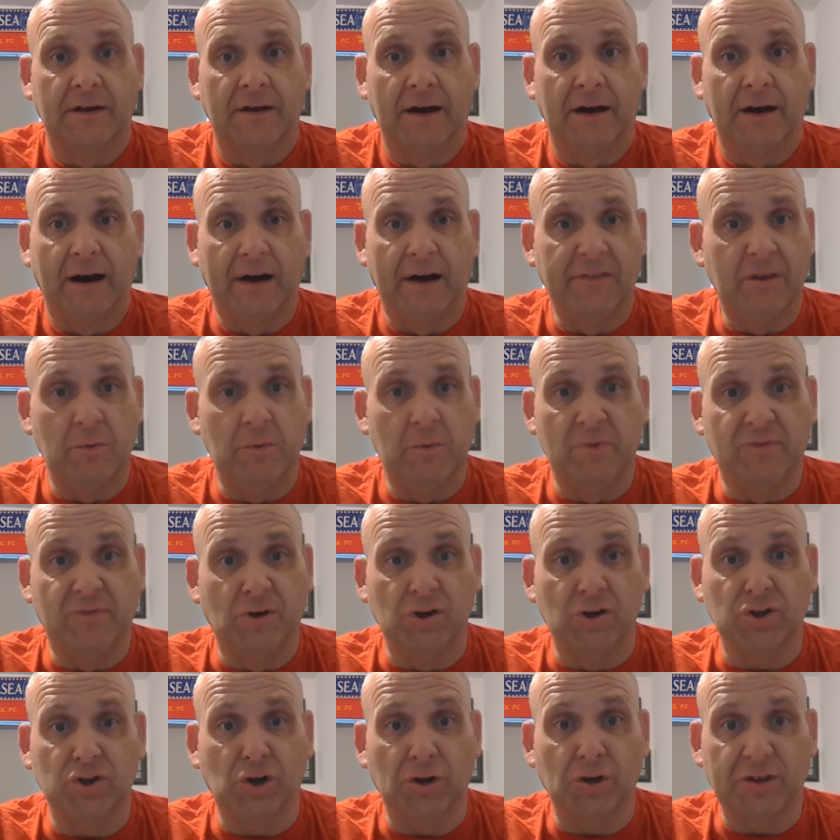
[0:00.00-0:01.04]
And then we've only
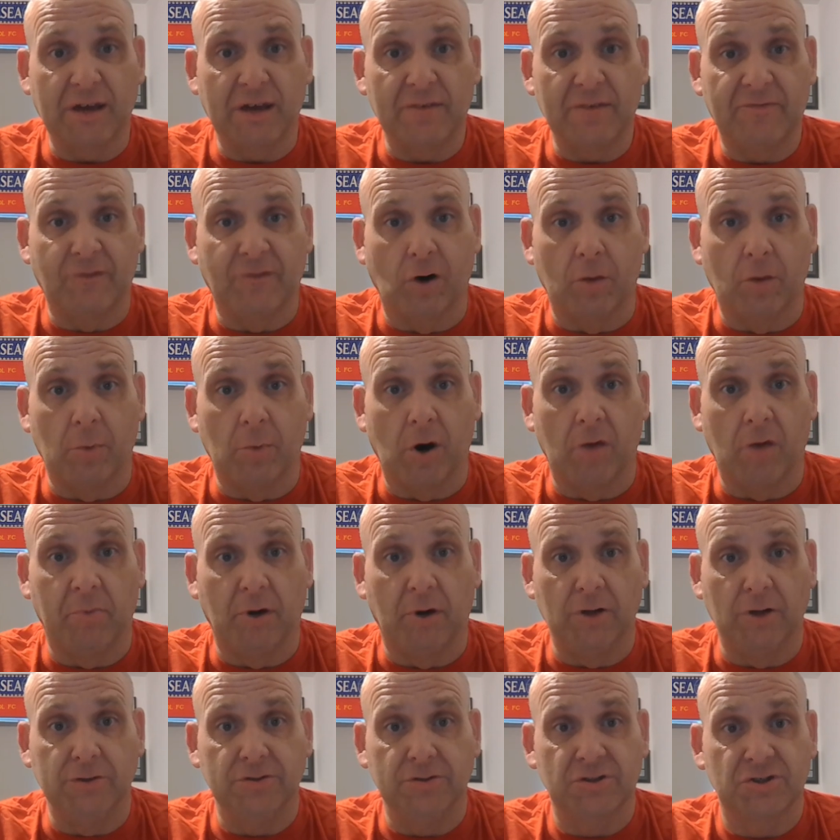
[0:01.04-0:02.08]
got to get 4 more
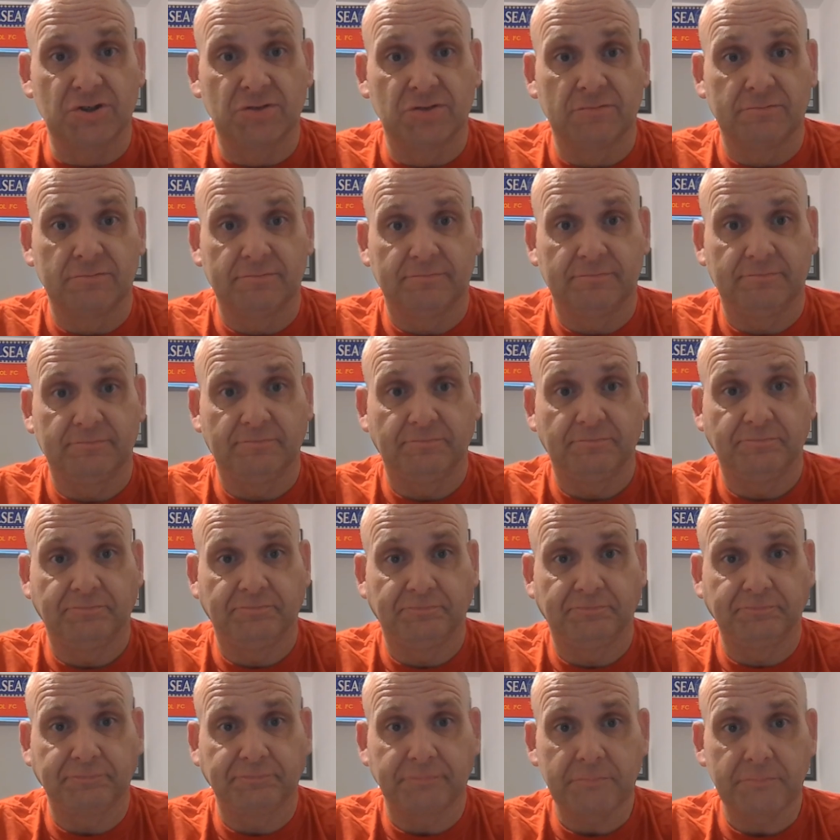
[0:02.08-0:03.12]
points.
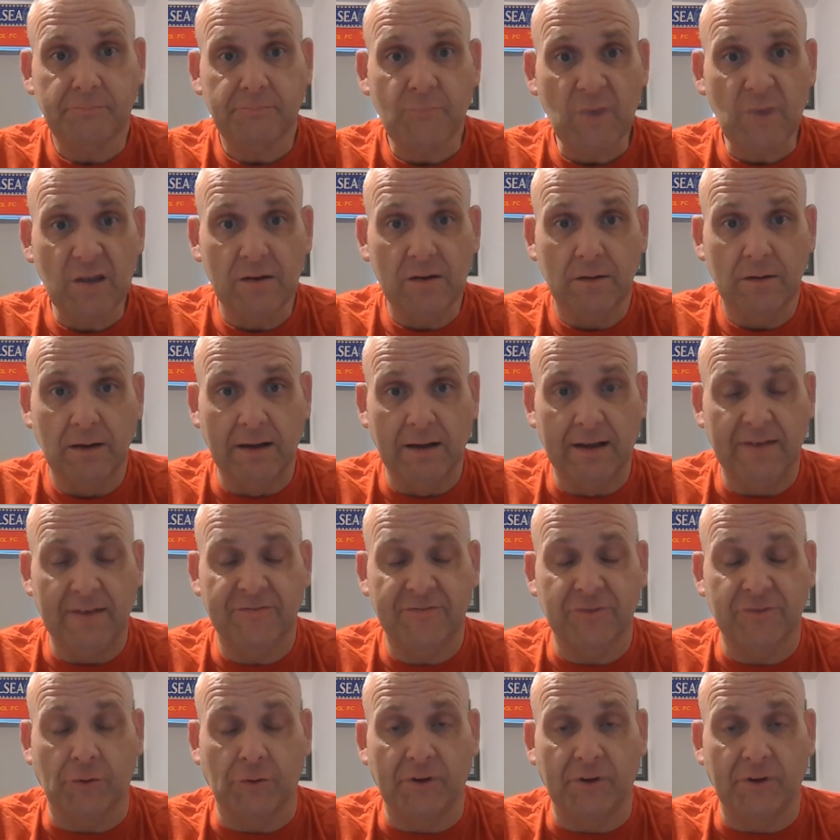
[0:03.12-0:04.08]
5